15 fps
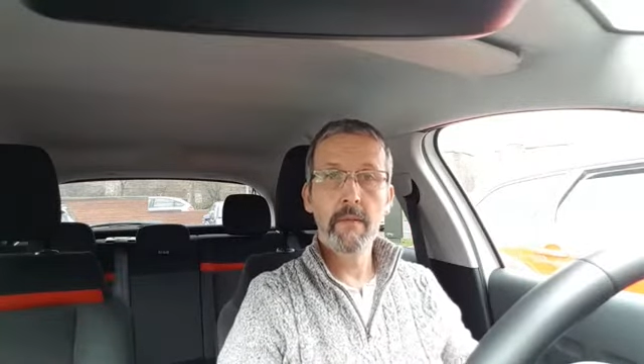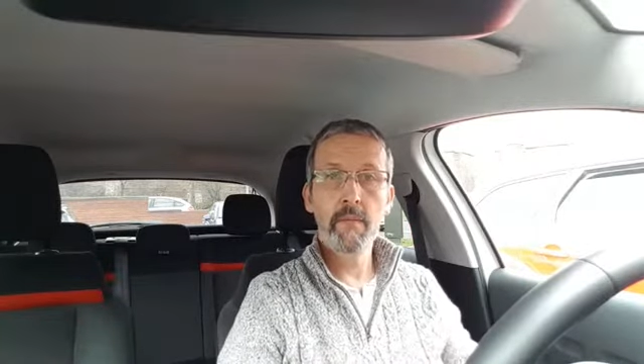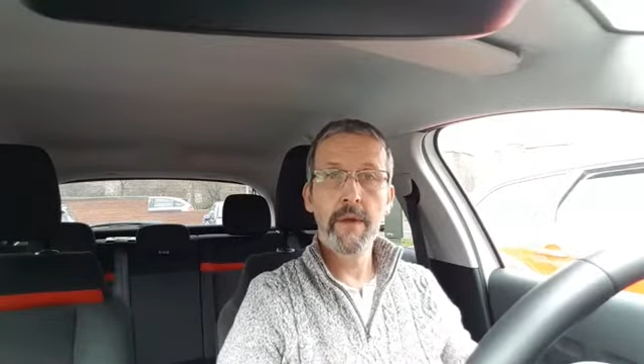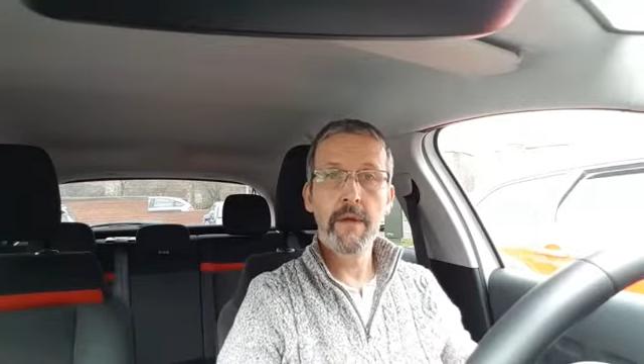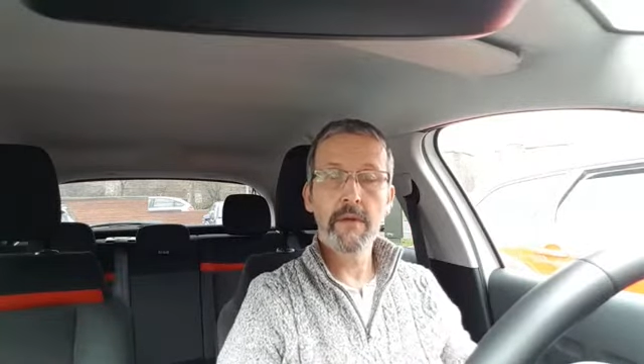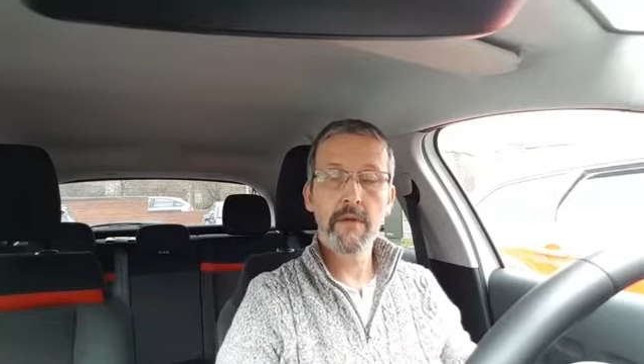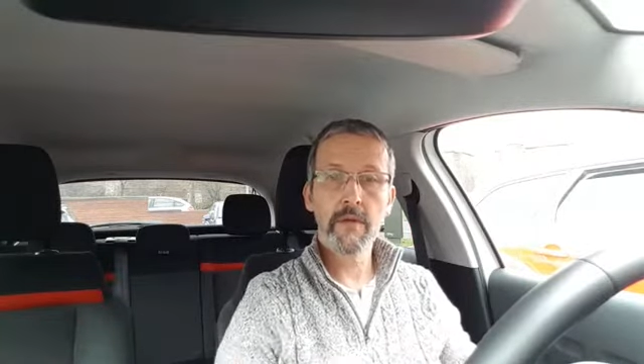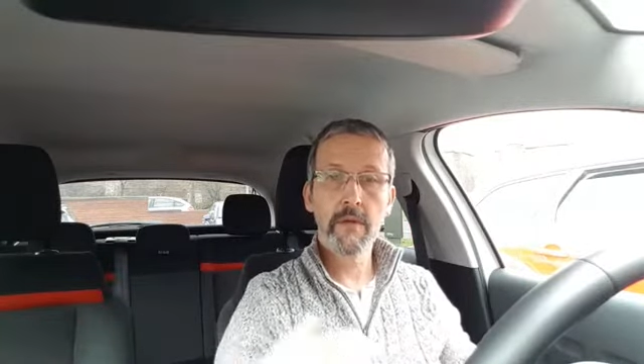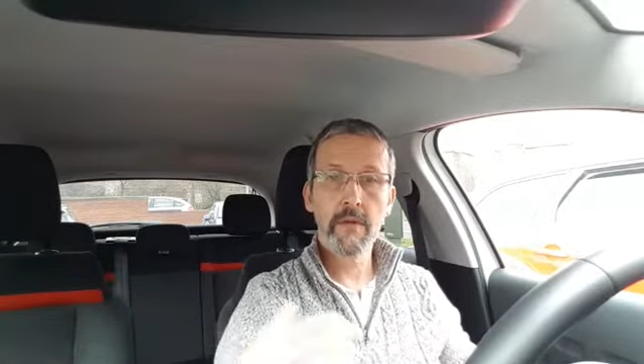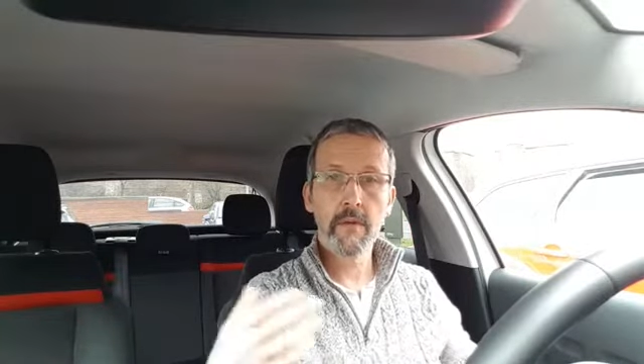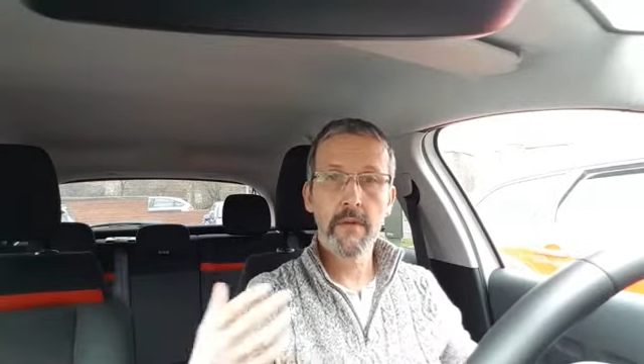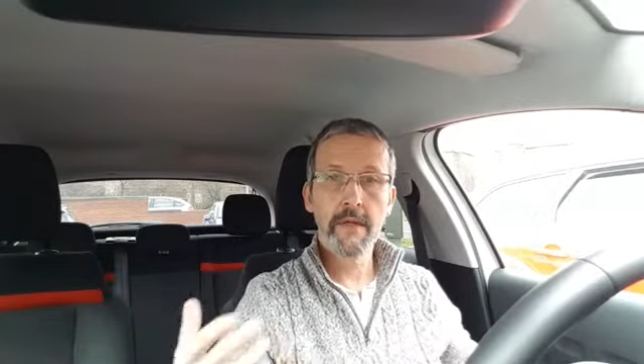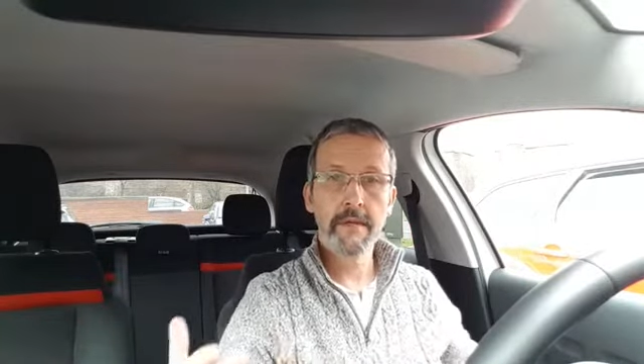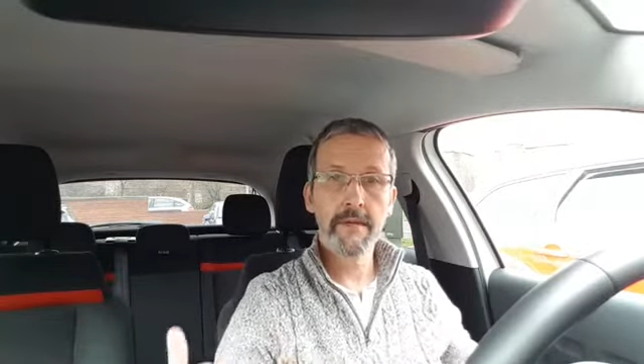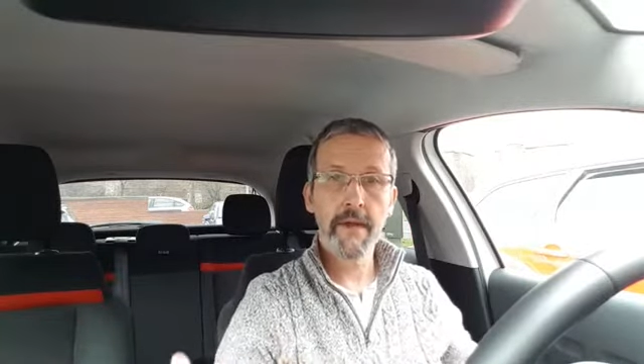we are
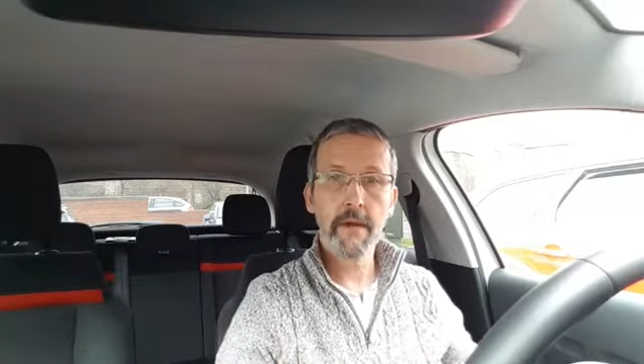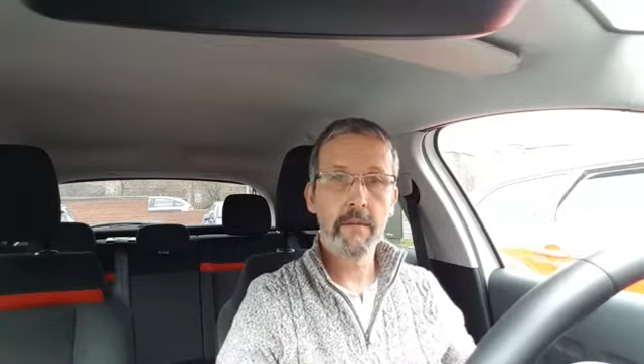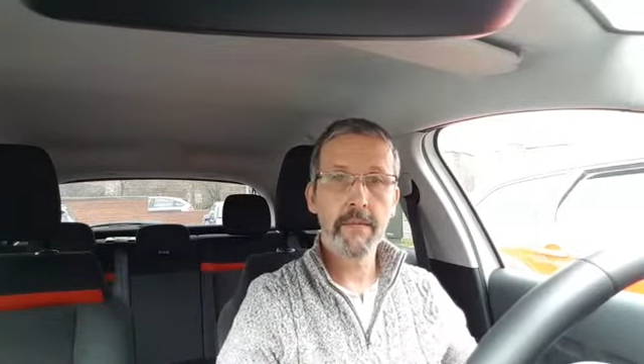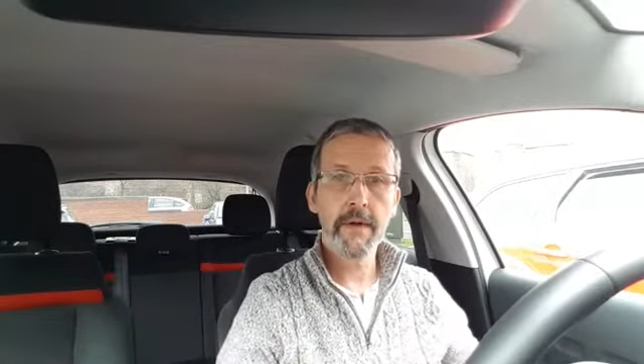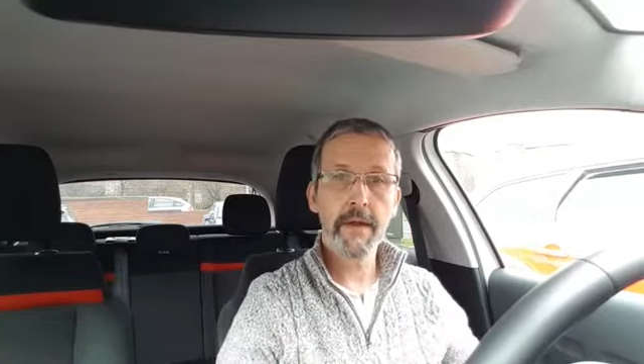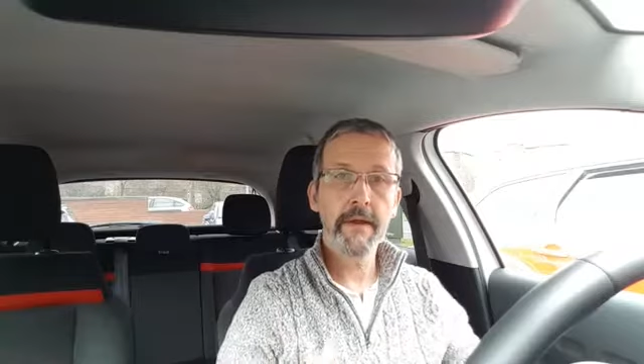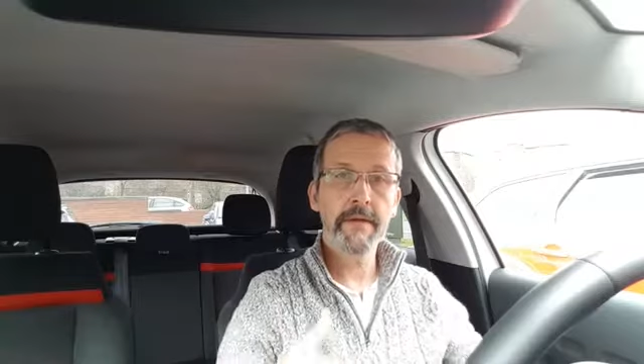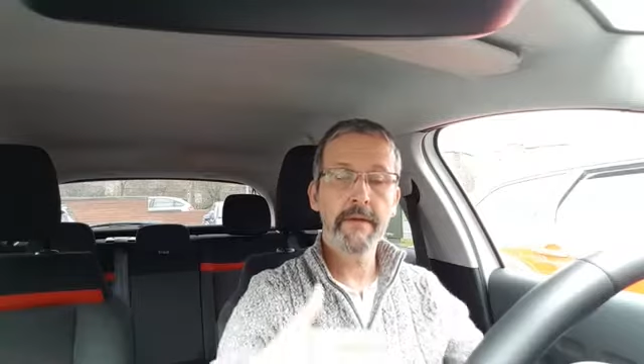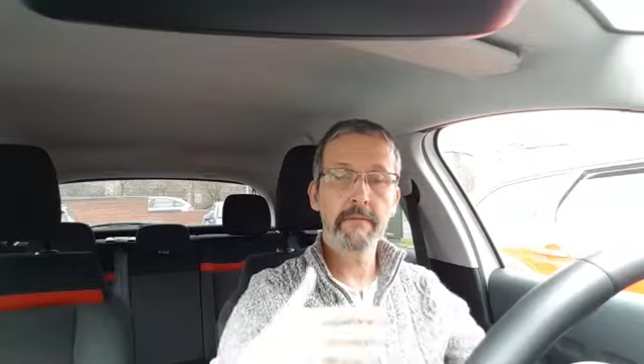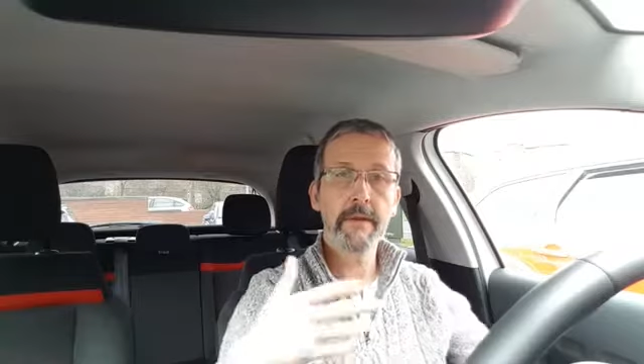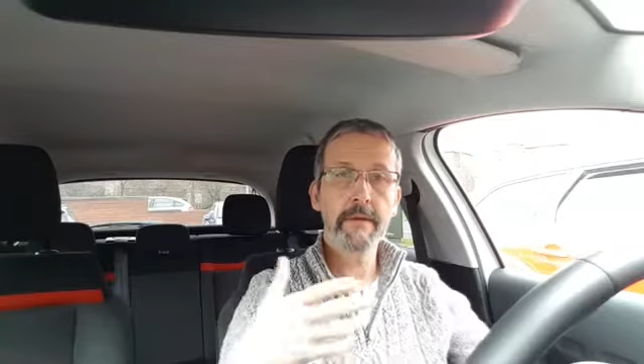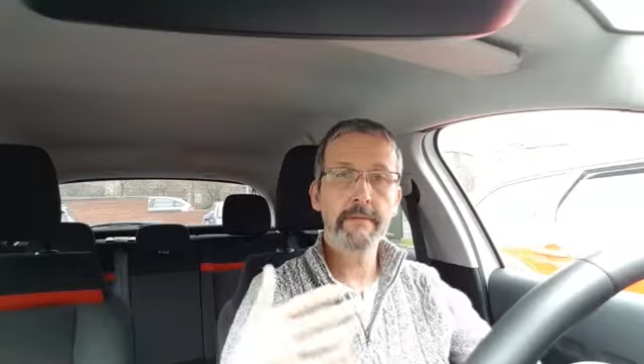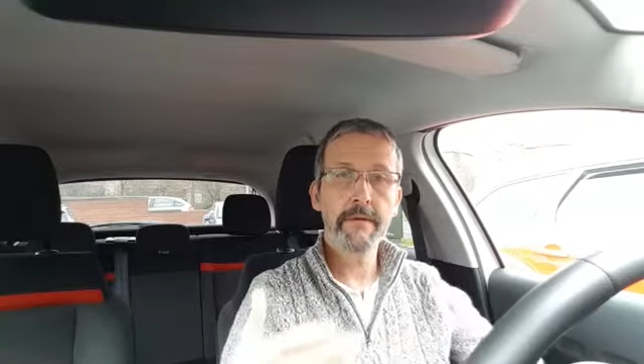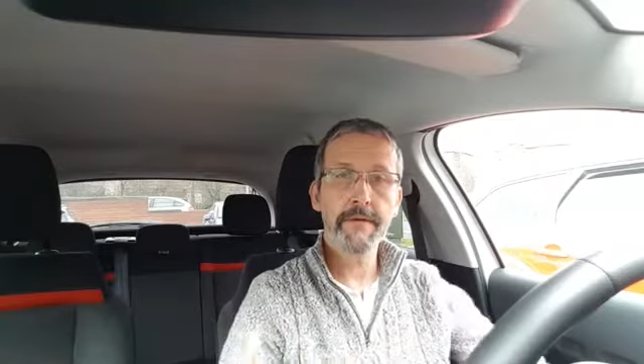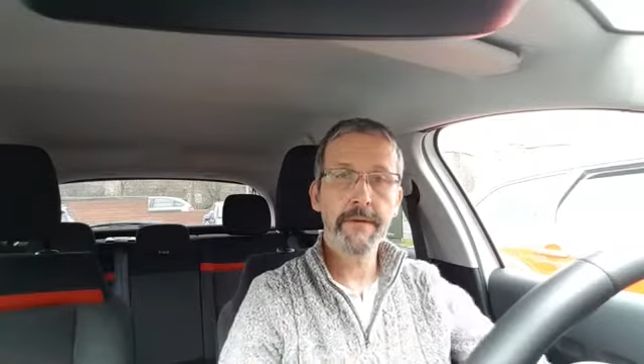slowing down Brexit,
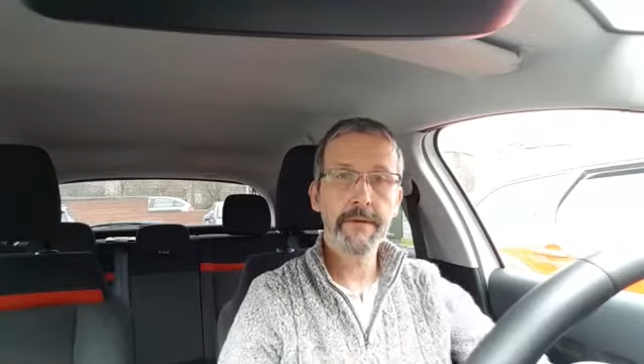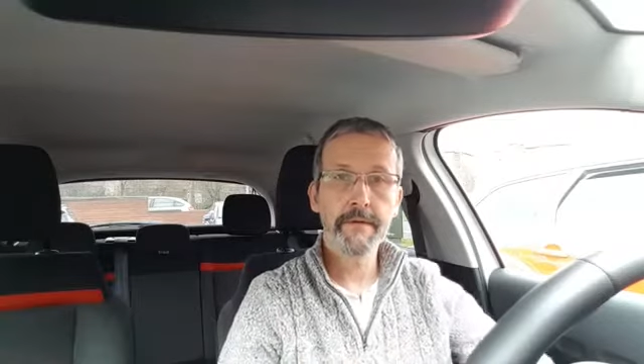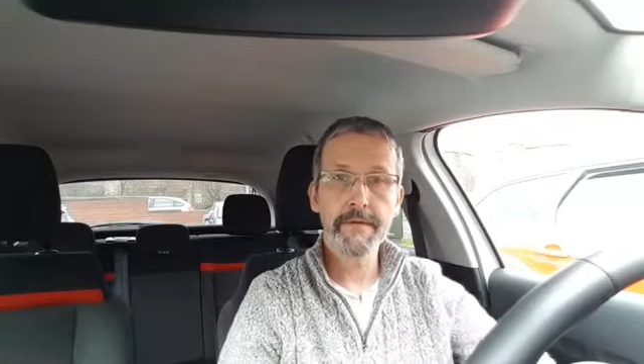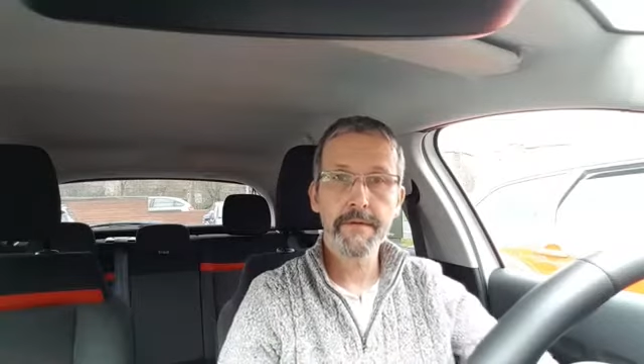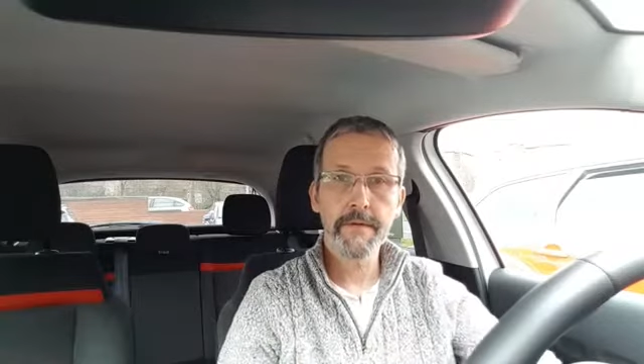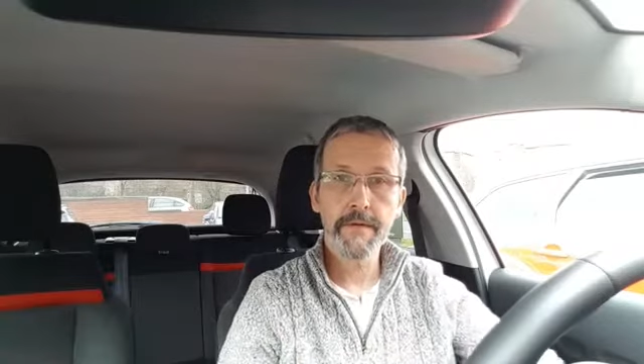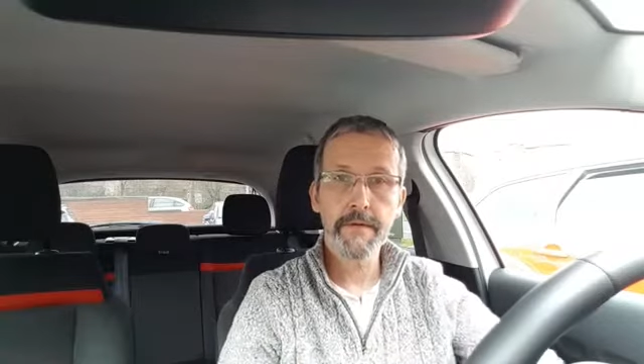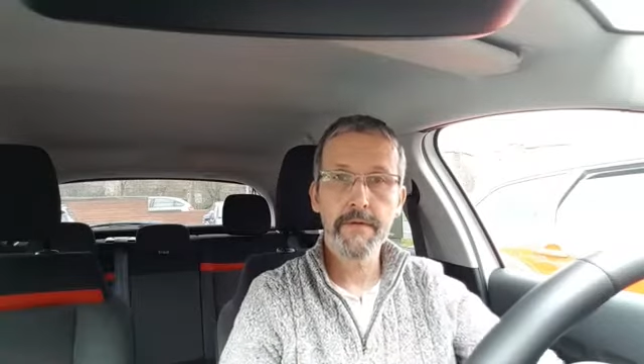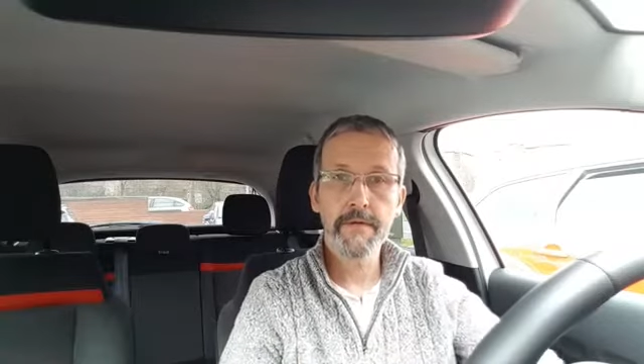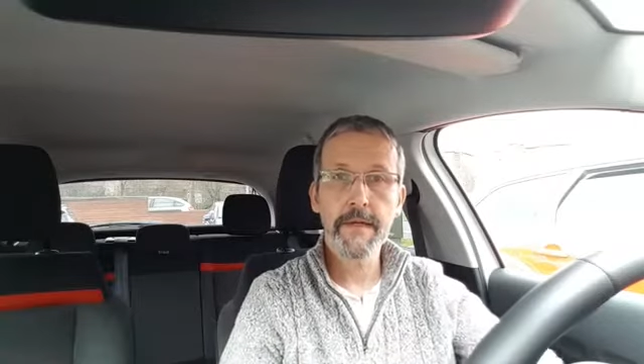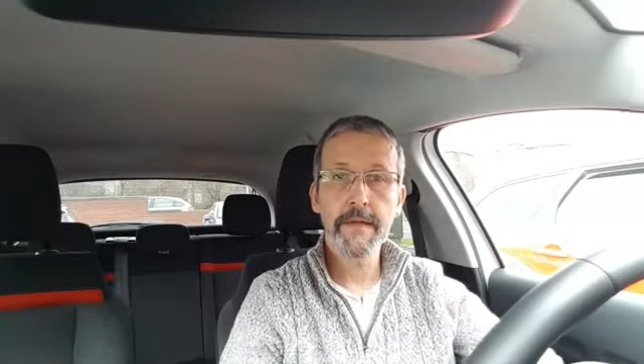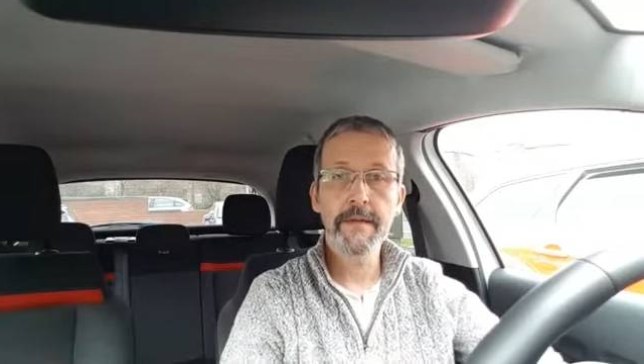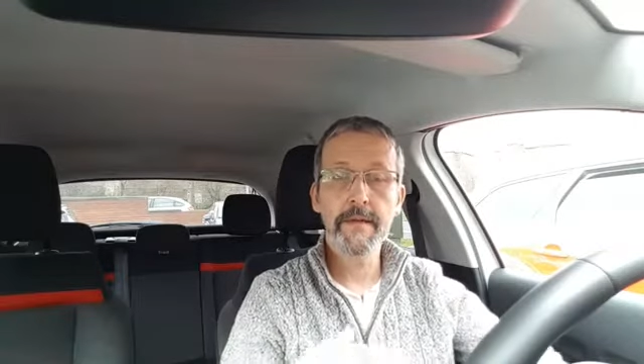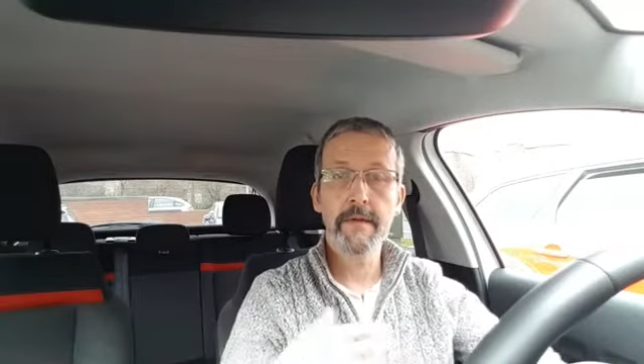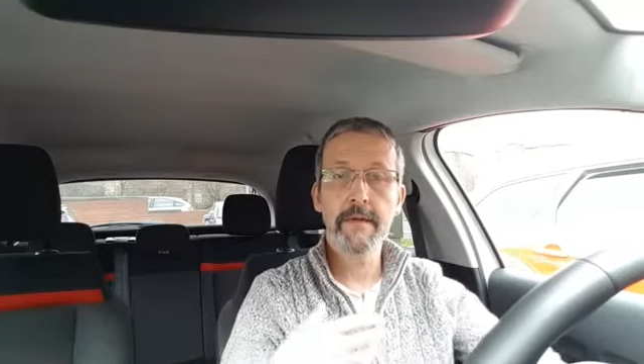why we're trying to
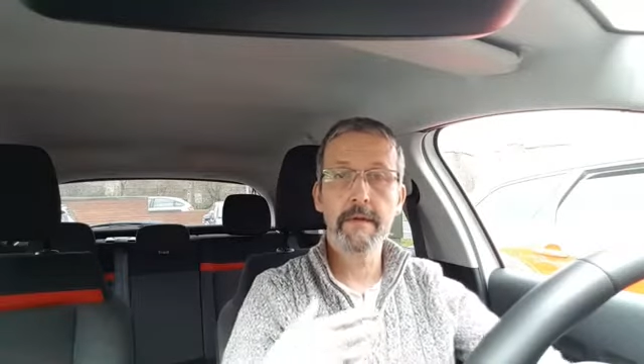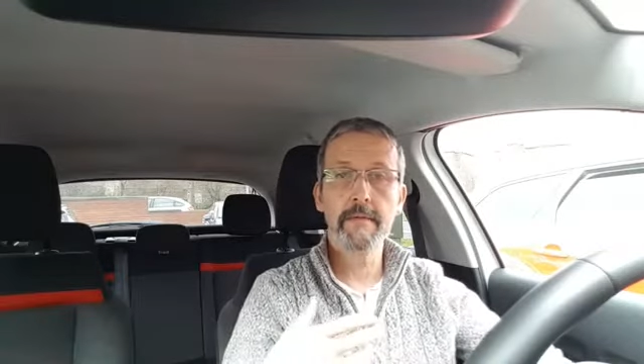frustrate it,